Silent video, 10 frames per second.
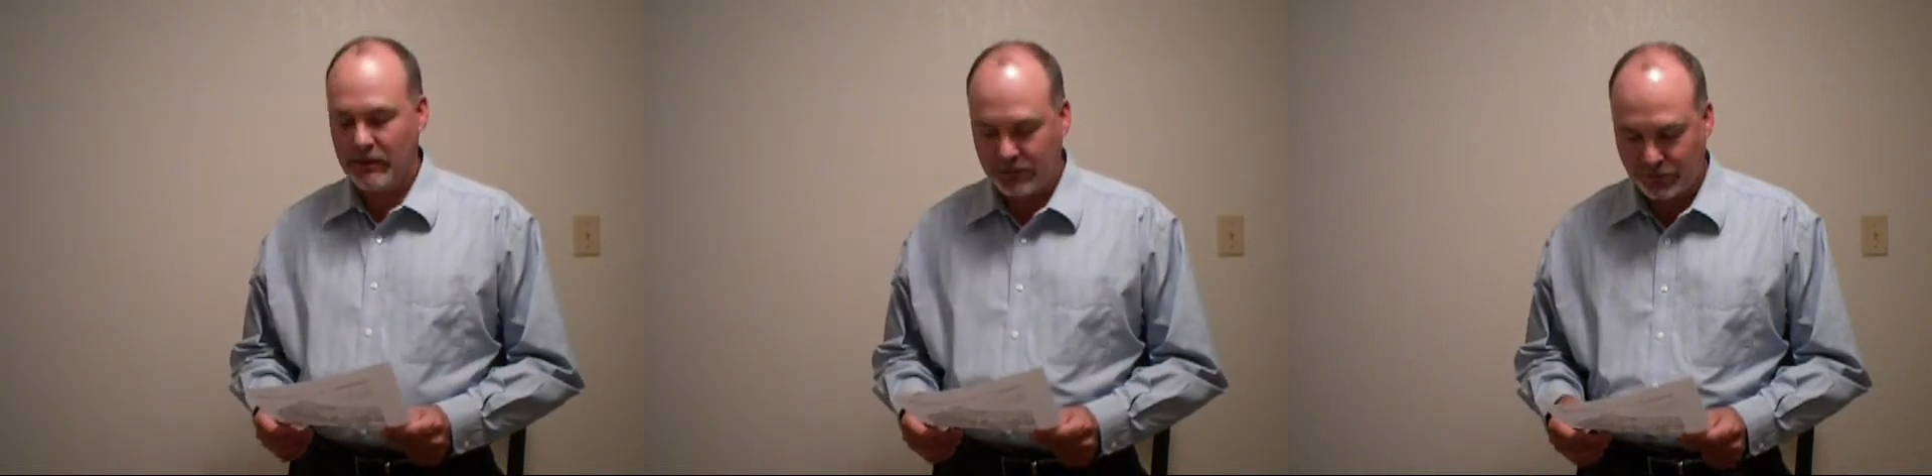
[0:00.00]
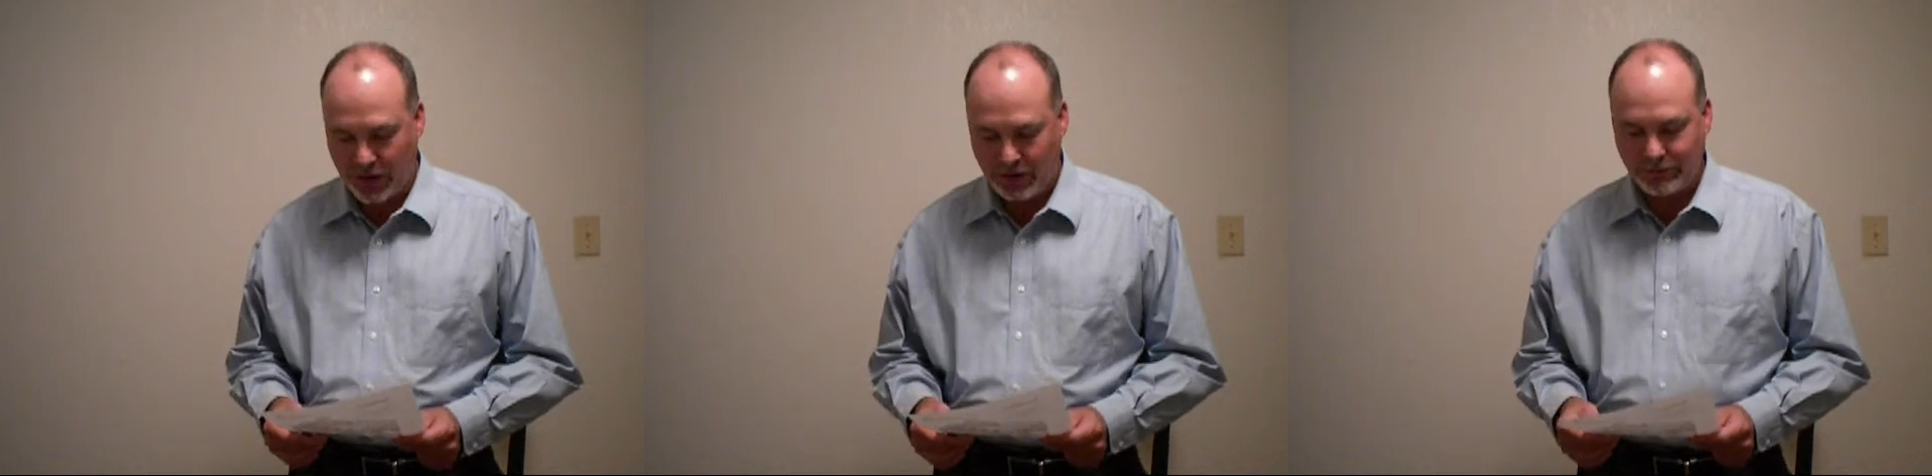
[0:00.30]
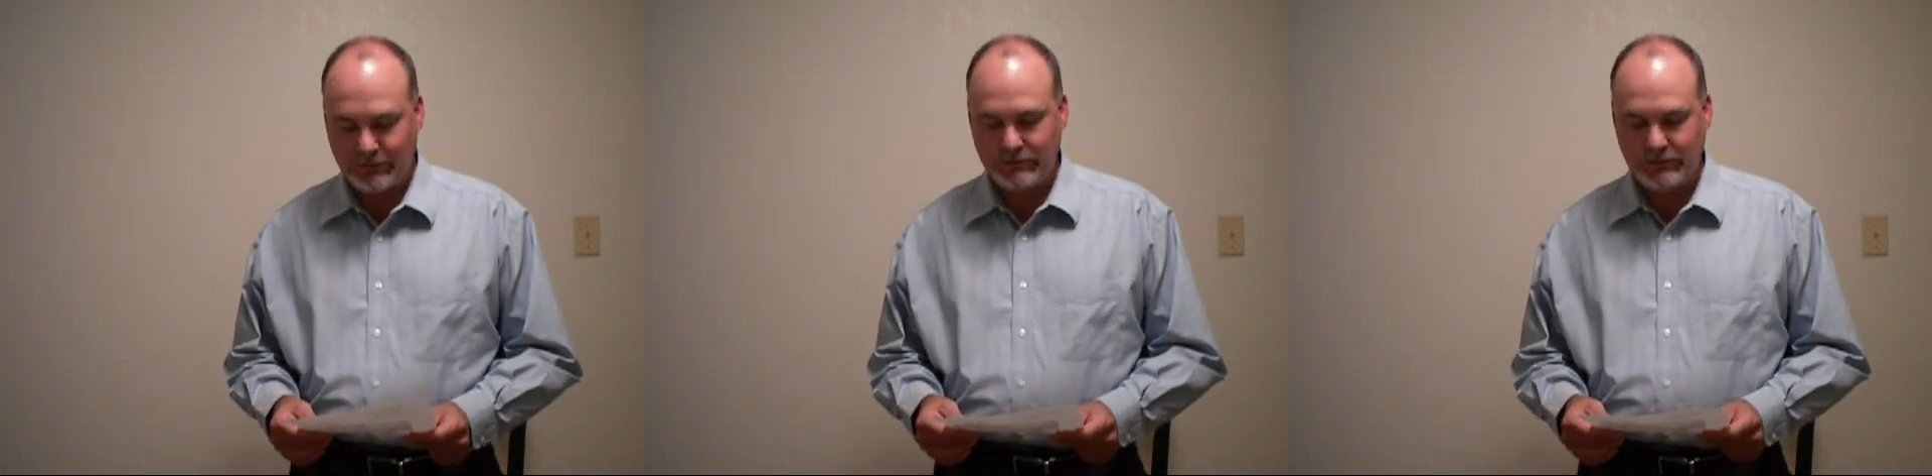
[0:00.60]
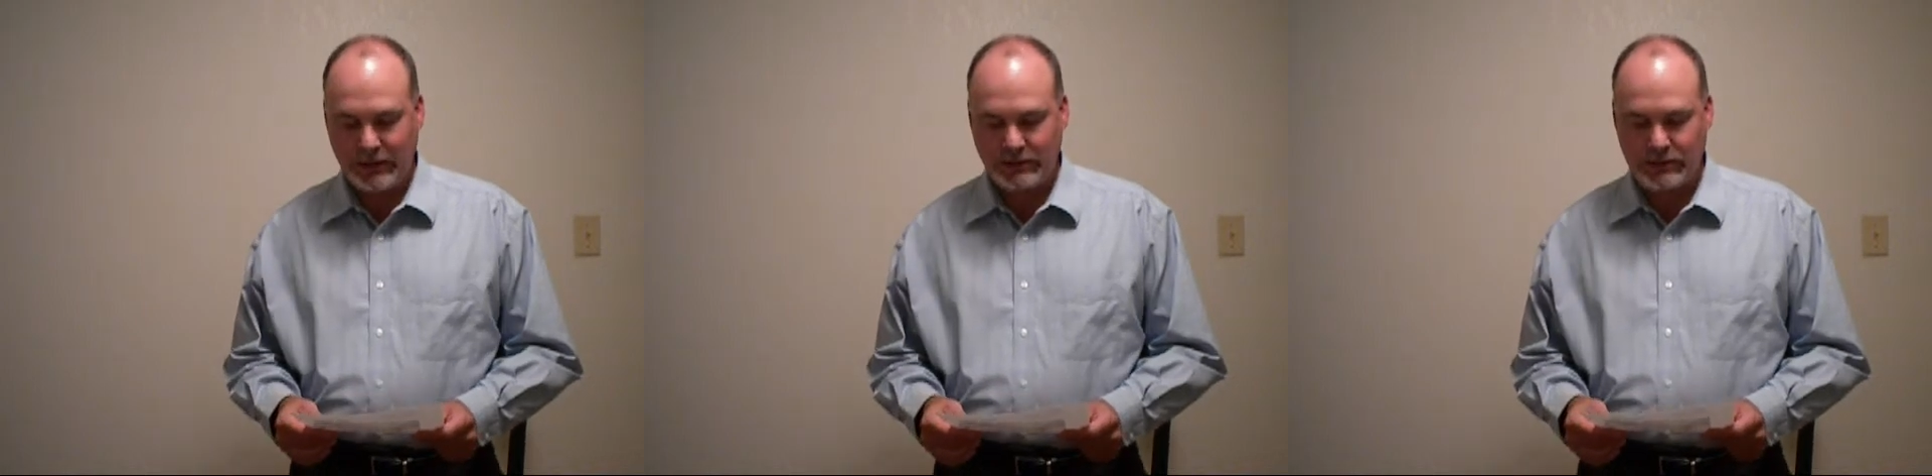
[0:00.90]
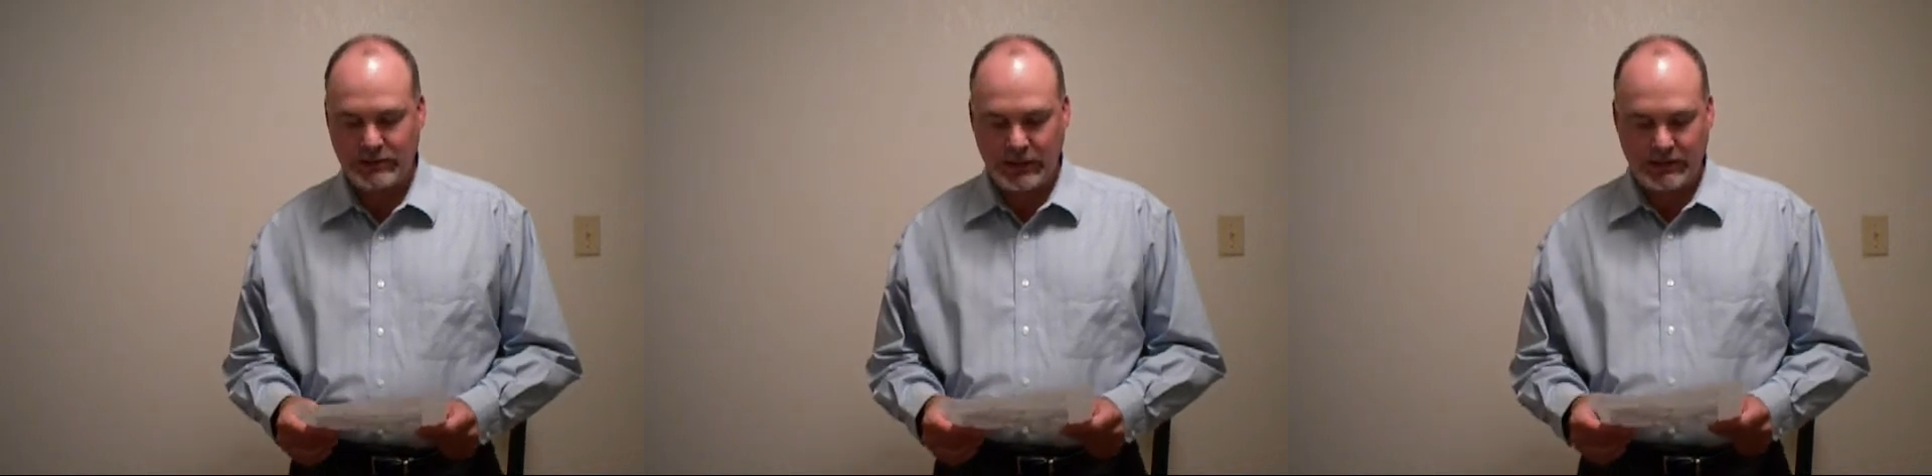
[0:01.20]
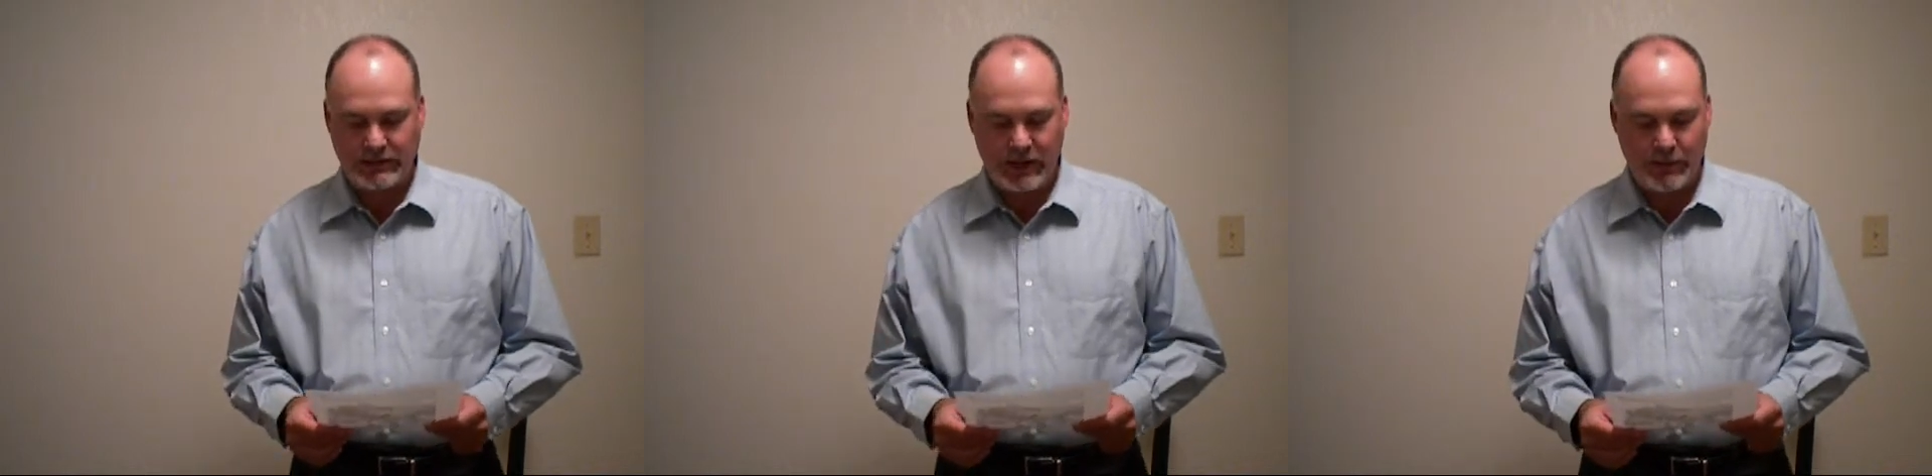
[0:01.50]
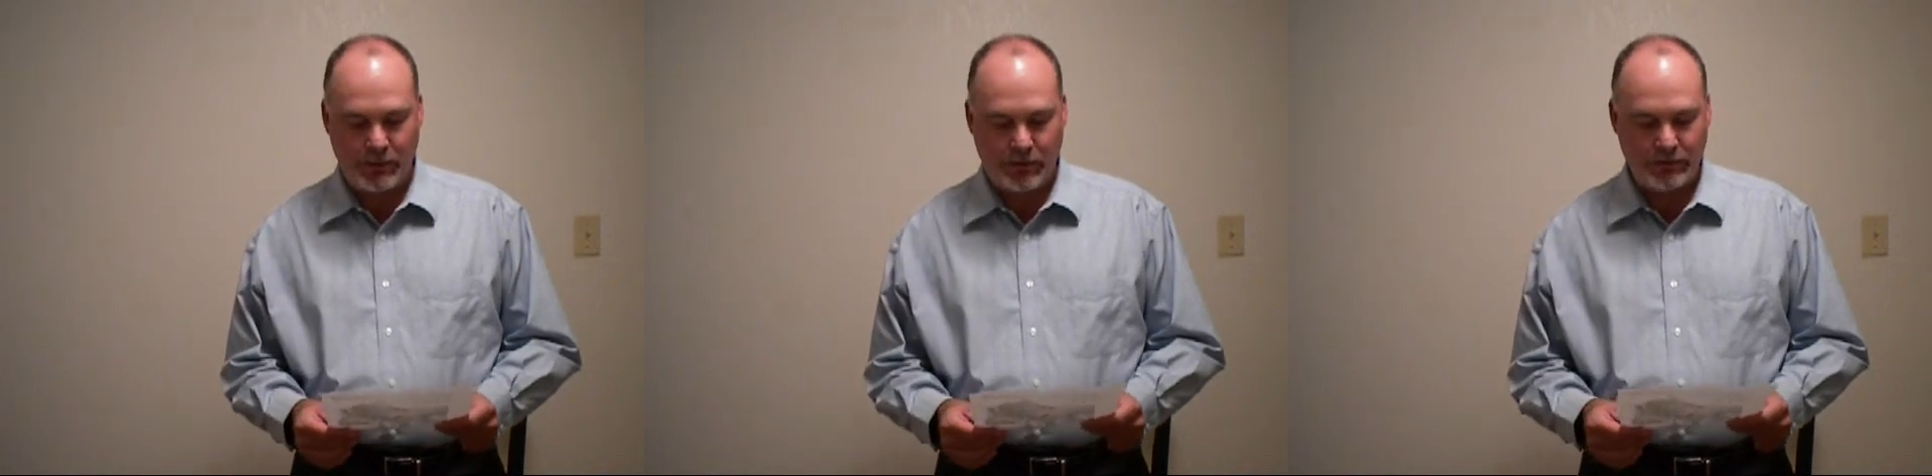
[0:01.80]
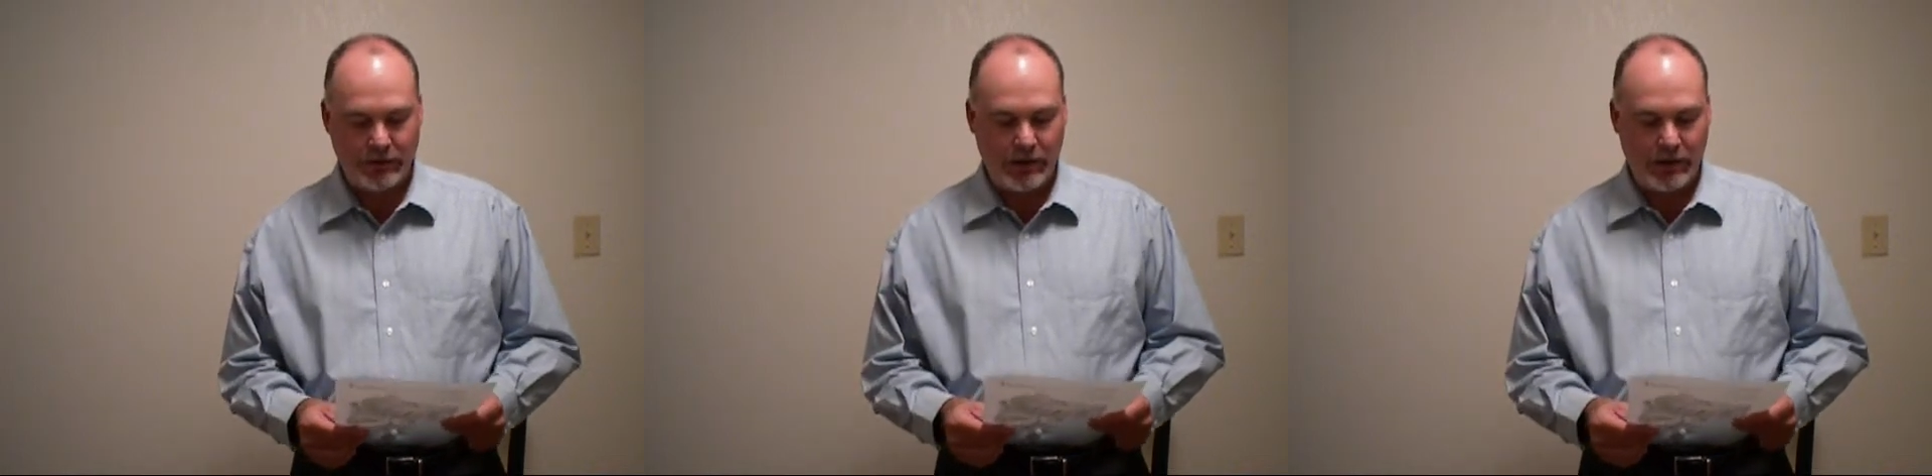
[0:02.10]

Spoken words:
That's right. That's to set the table.